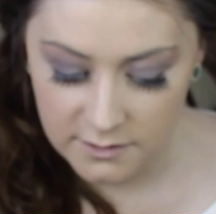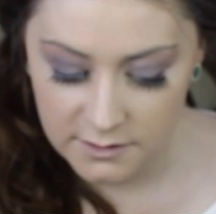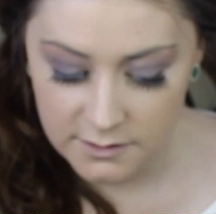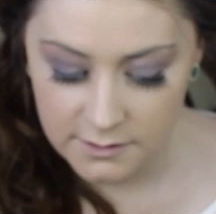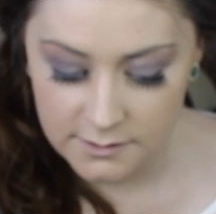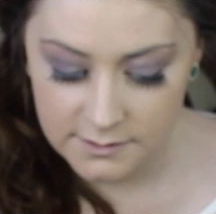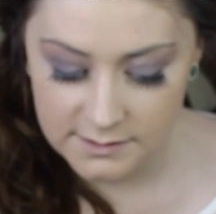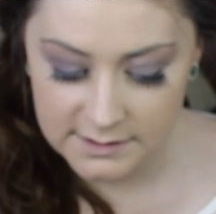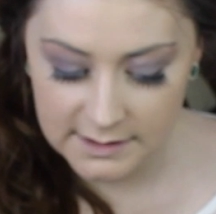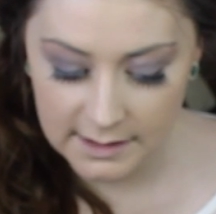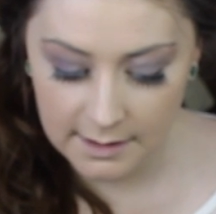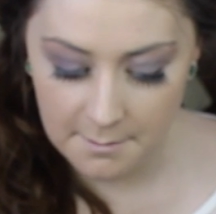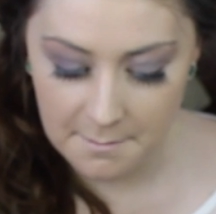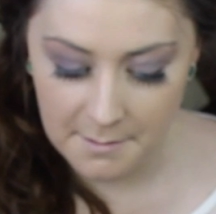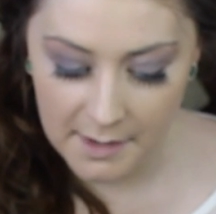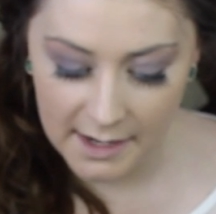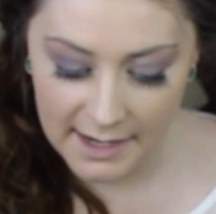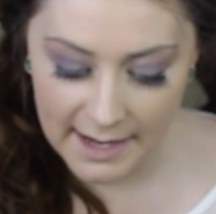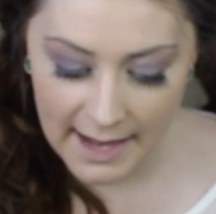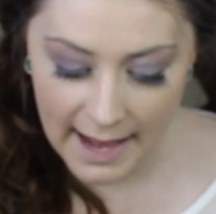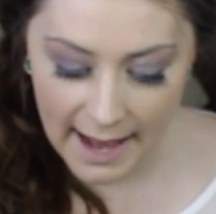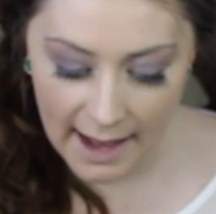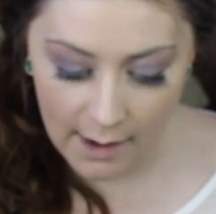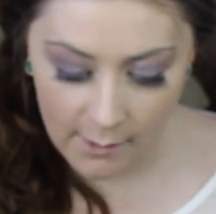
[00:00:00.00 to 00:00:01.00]
Using my
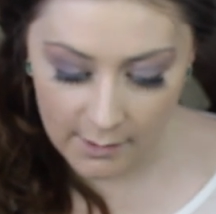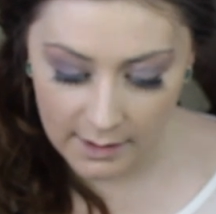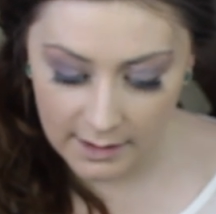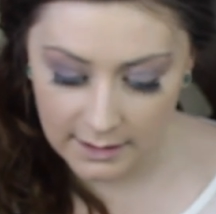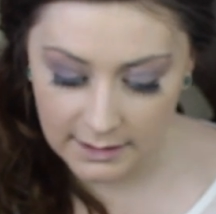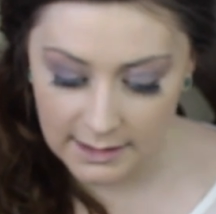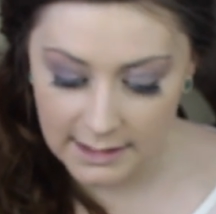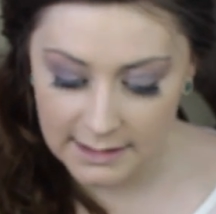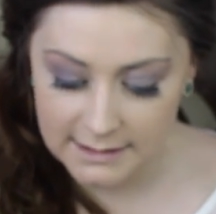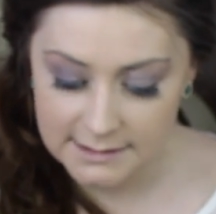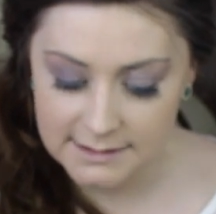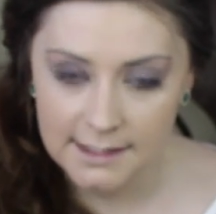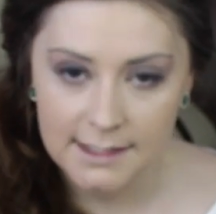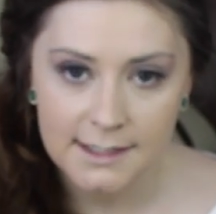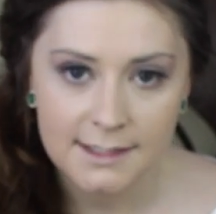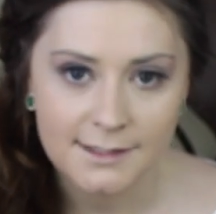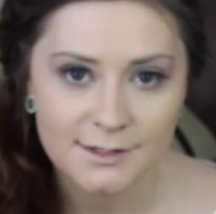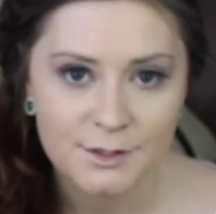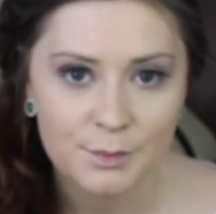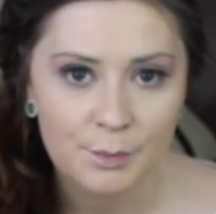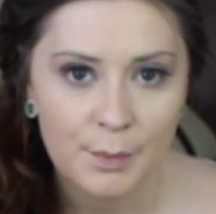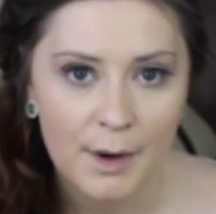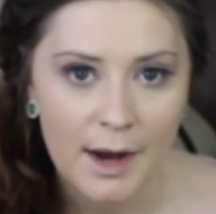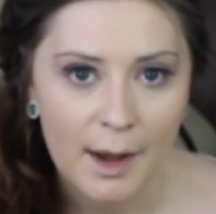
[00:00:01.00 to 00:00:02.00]
Hourglass
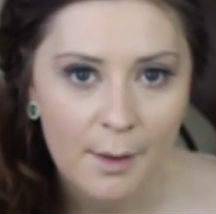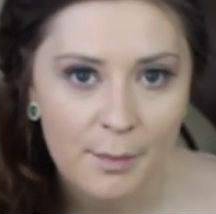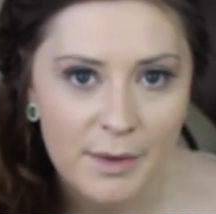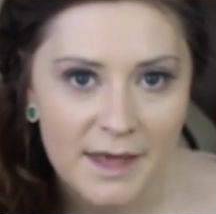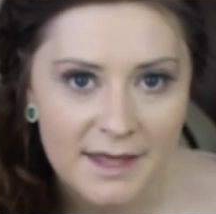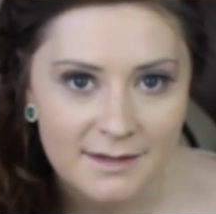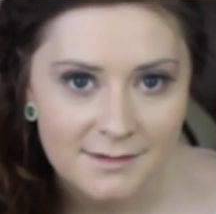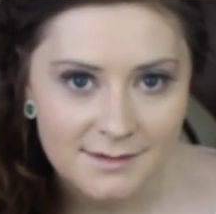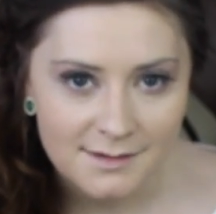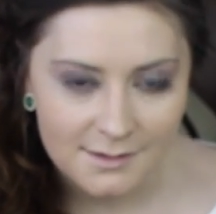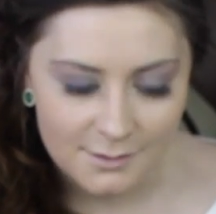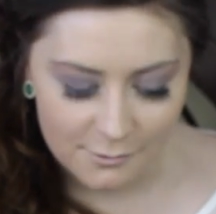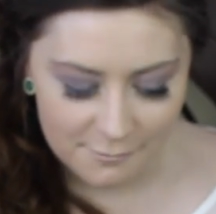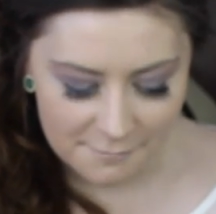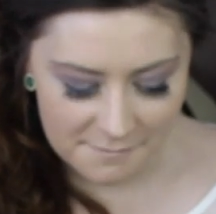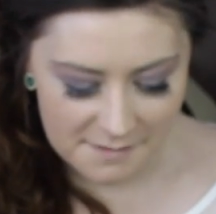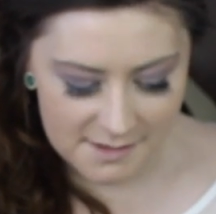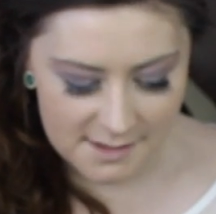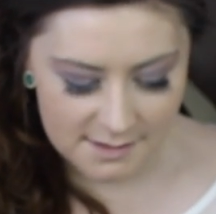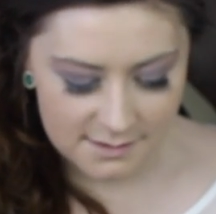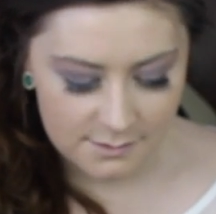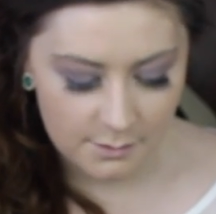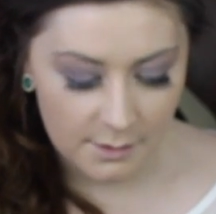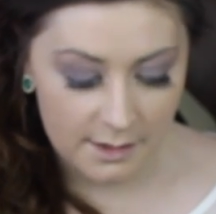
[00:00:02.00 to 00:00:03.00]
Arch Brow Pencil for
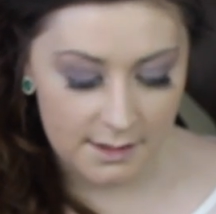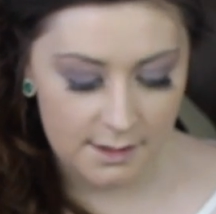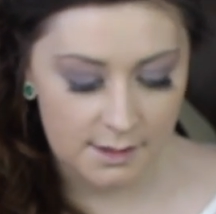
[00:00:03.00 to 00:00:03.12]
this one,